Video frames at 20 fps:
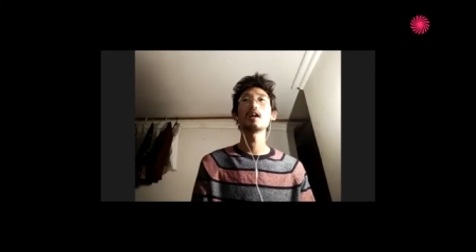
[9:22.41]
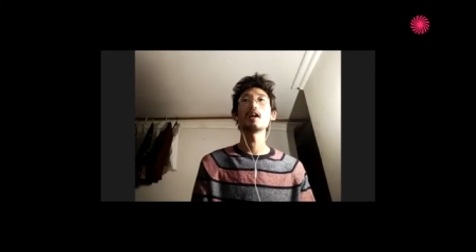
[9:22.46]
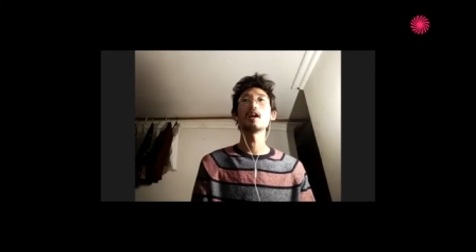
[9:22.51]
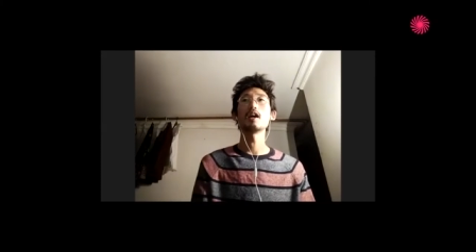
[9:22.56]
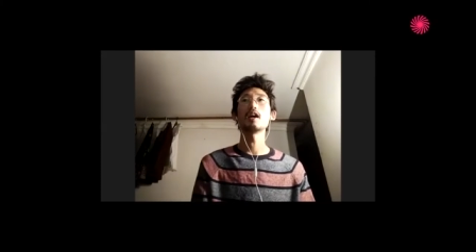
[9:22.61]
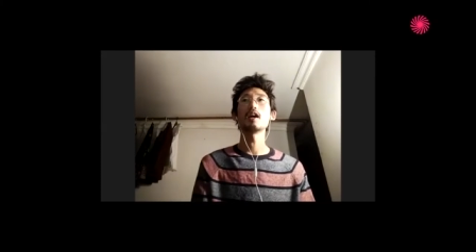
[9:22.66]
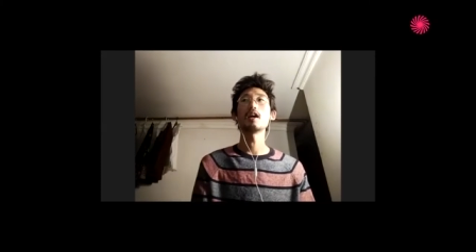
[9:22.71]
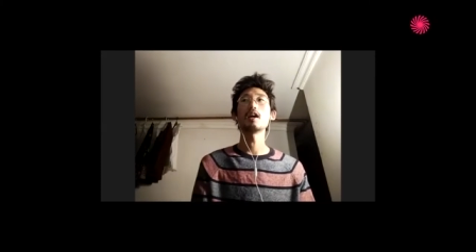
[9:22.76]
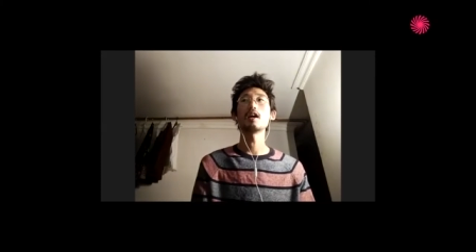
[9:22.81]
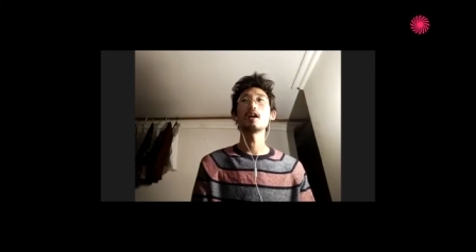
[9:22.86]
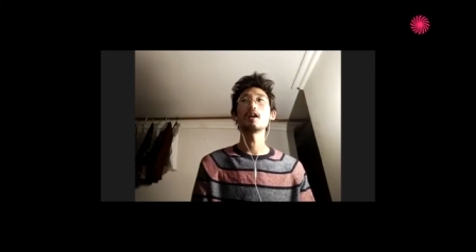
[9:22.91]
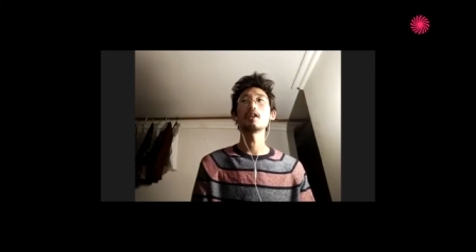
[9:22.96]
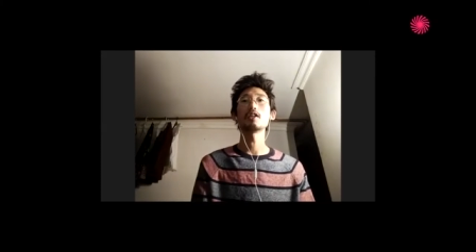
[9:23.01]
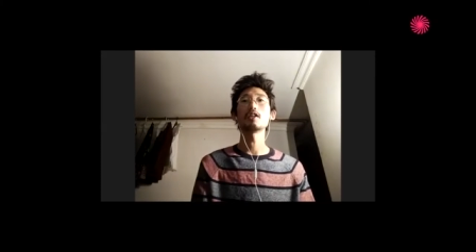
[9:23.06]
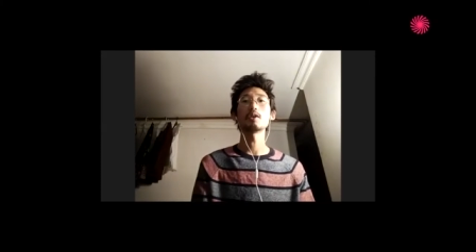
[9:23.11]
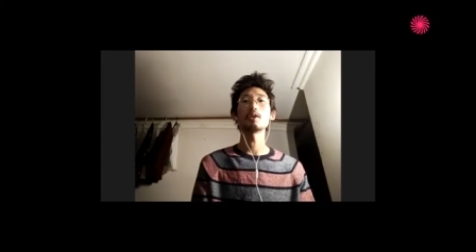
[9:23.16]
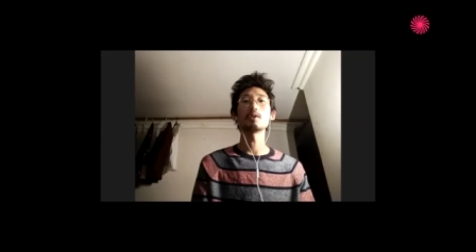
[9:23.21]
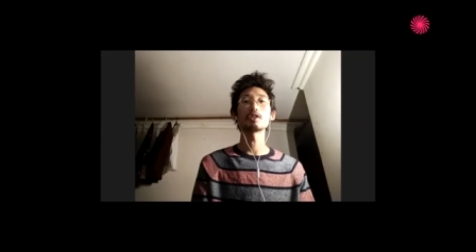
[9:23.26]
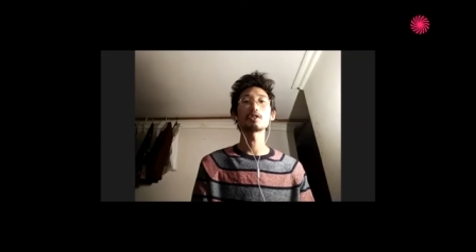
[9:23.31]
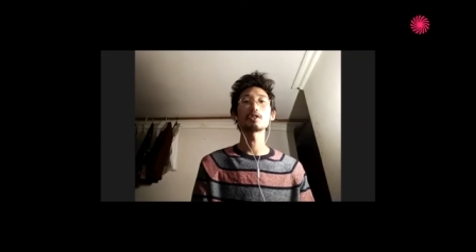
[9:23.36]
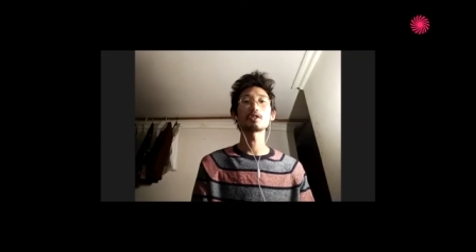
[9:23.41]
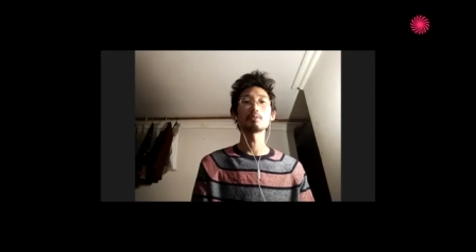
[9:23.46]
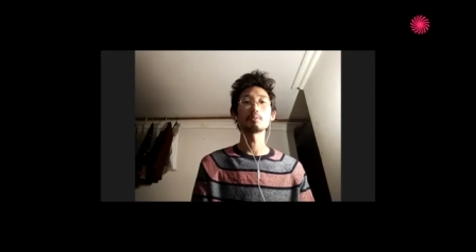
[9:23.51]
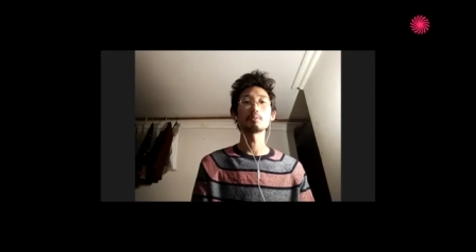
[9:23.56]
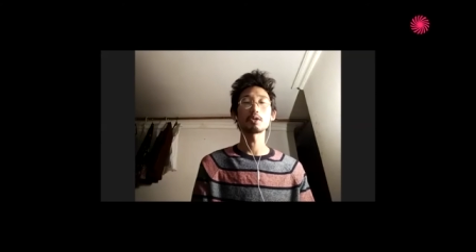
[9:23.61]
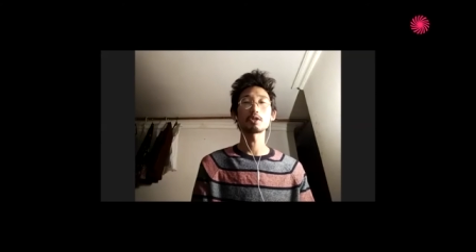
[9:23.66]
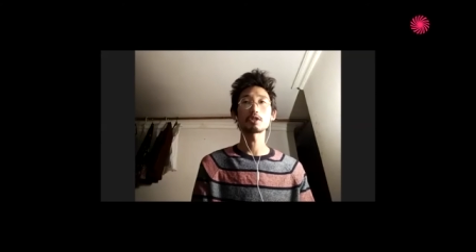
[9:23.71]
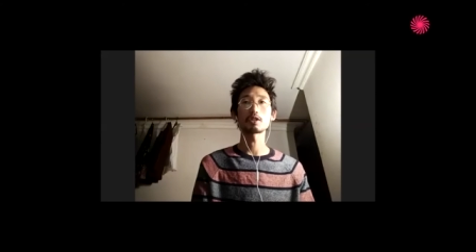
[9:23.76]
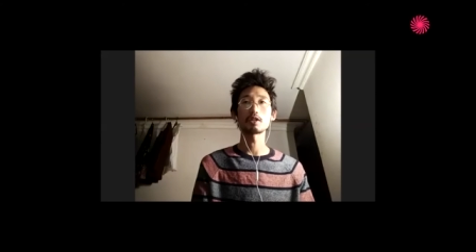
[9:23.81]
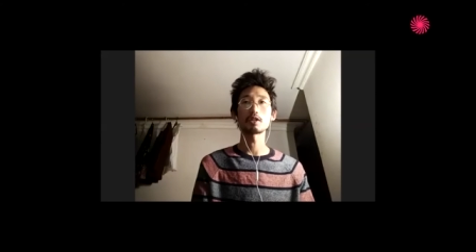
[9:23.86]
Uh, that was the
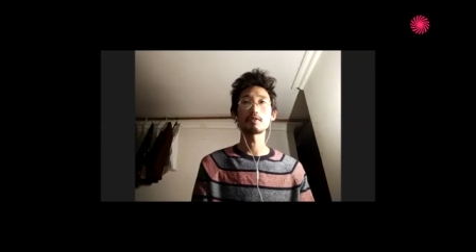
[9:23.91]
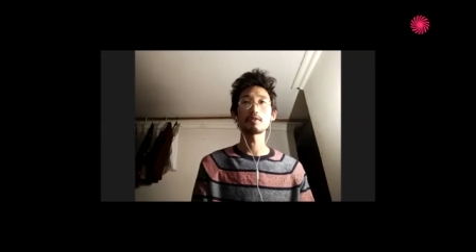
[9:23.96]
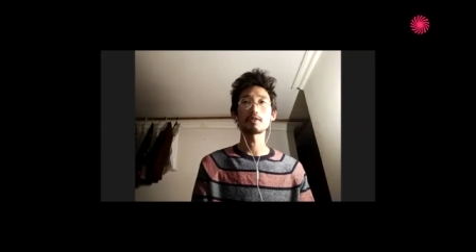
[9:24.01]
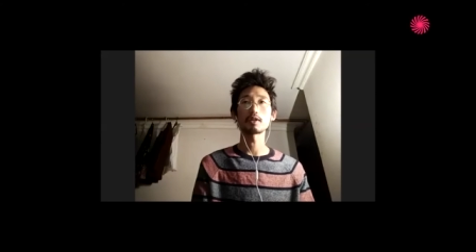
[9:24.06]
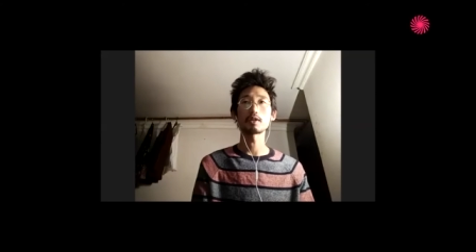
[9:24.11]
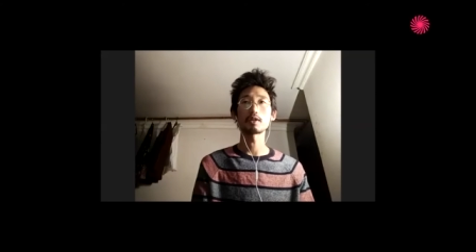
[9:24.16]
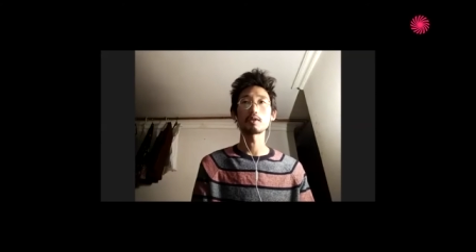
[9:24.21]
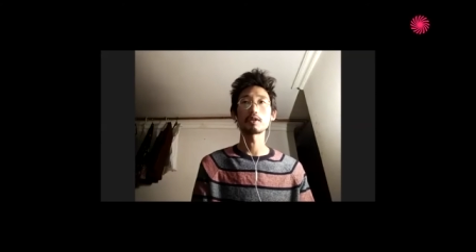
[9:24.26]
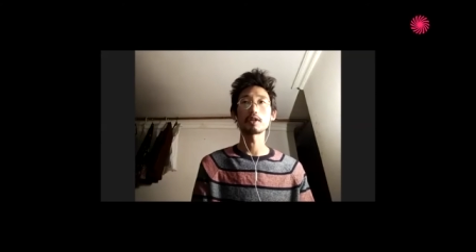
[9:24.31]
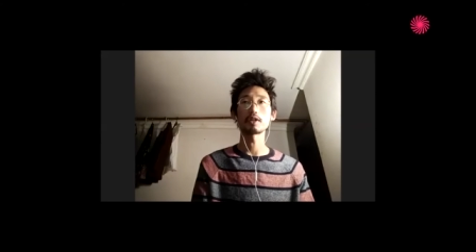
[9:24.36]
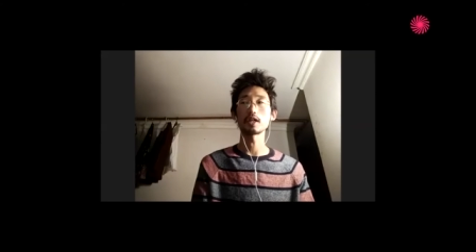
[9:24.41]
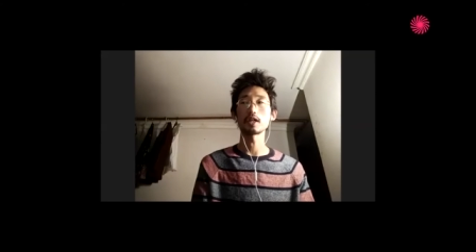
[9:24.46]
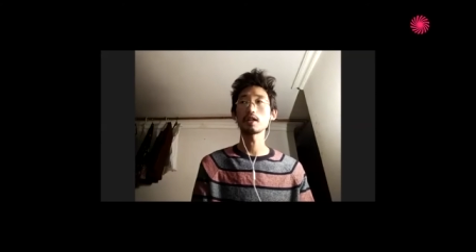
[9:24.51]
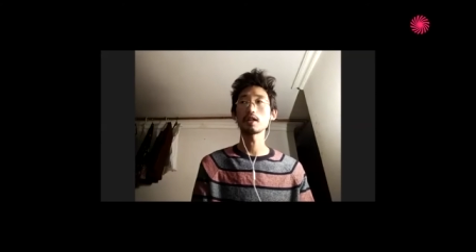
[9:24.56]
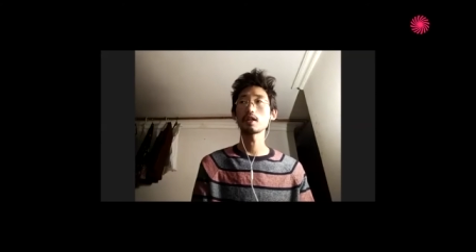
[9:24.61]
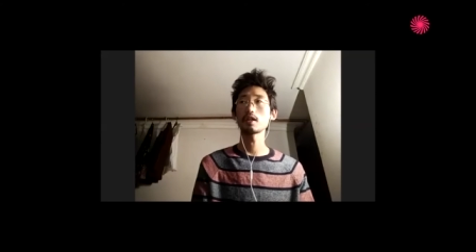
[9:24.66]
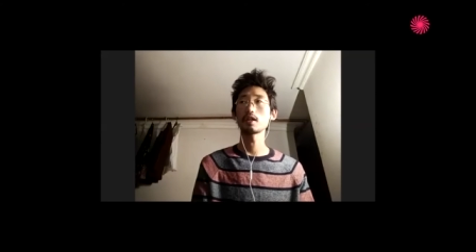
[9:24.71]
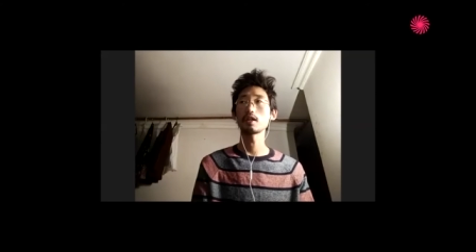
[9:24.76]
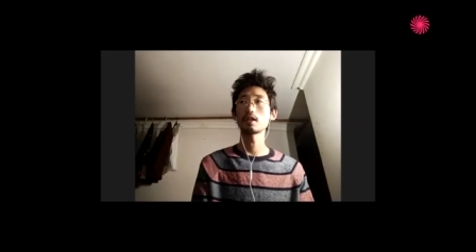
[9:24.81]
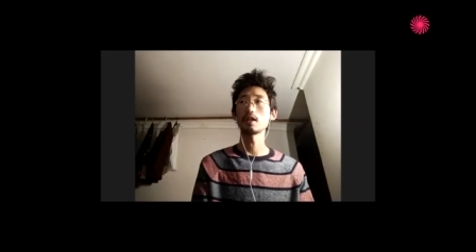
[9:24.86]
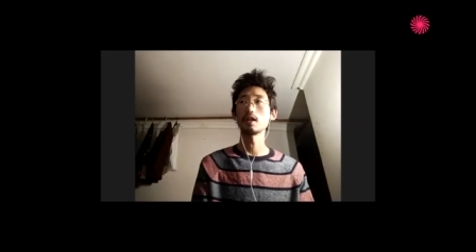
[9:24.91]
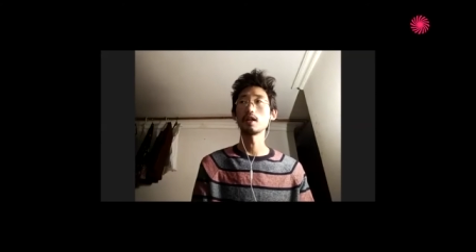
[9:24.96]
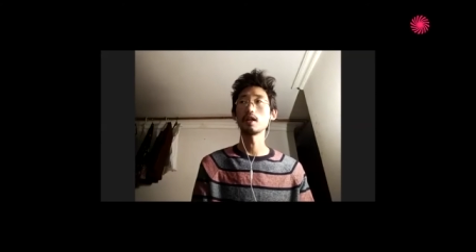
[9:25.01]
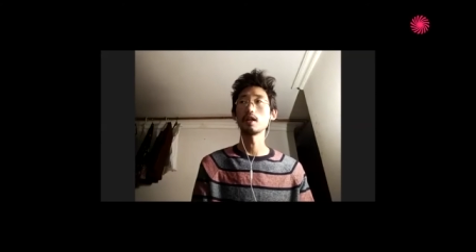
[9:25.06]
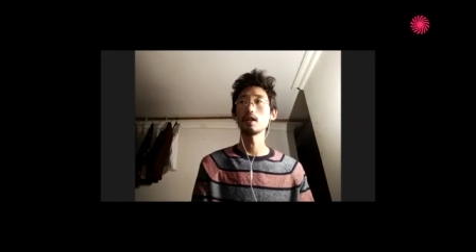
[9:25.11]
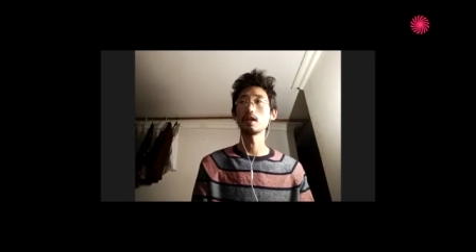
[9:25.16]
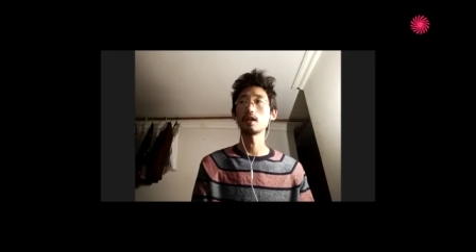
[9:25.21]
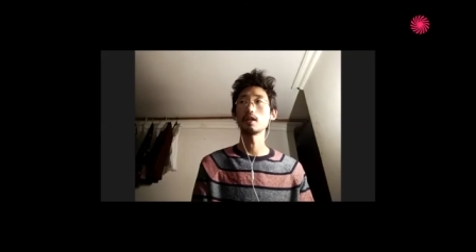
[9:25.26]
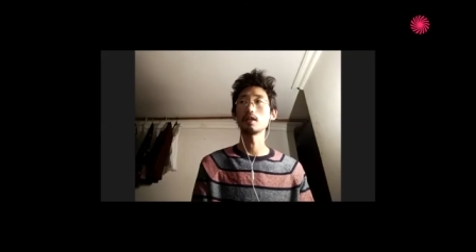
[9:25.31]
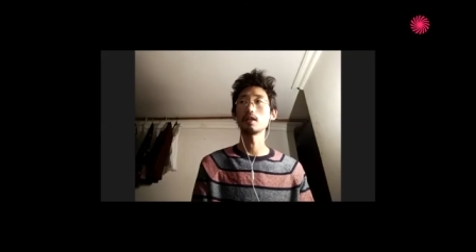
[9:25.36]
most difficult thing.
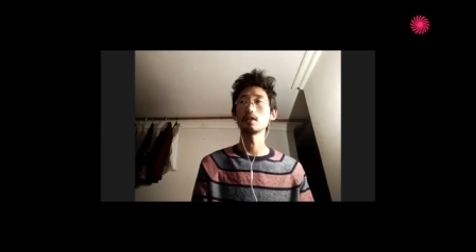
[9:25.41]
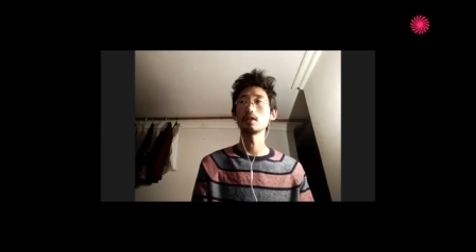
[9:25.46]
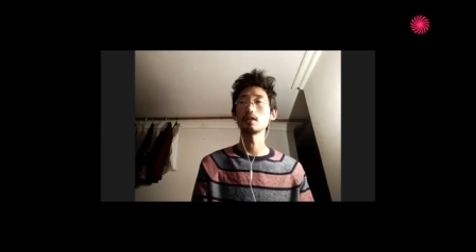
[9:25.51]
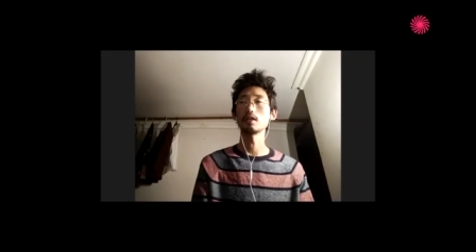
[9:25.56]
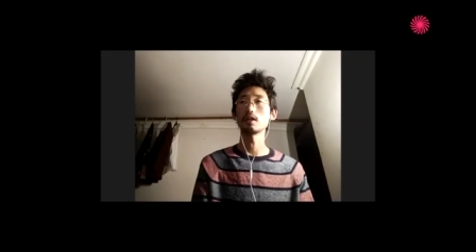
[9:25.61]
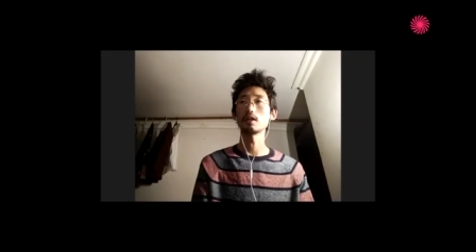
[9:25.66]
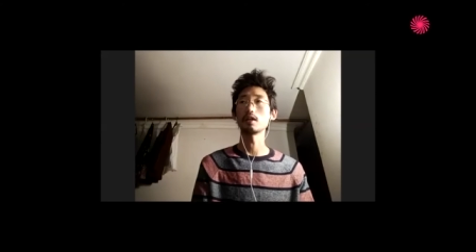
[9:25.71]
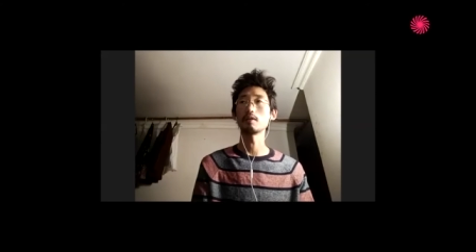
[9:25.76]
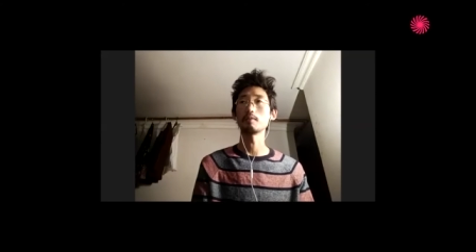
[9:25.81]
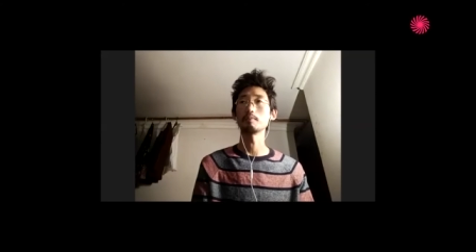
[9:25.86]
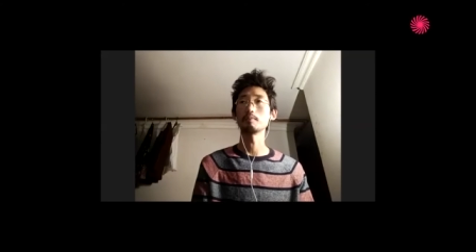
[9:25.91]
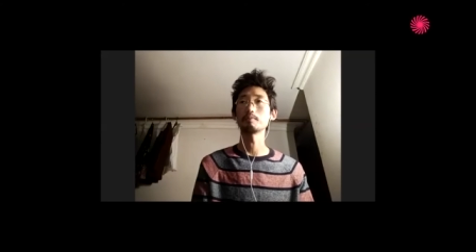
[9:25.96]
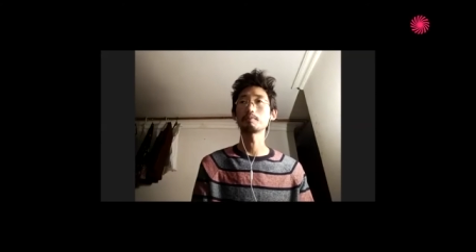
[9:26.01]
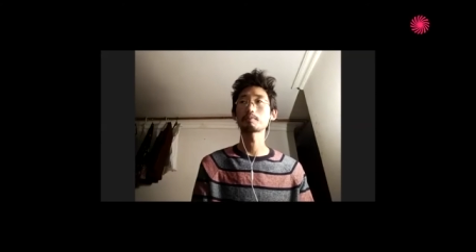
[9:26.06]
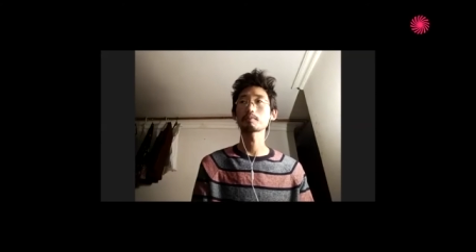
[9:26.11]
And, um,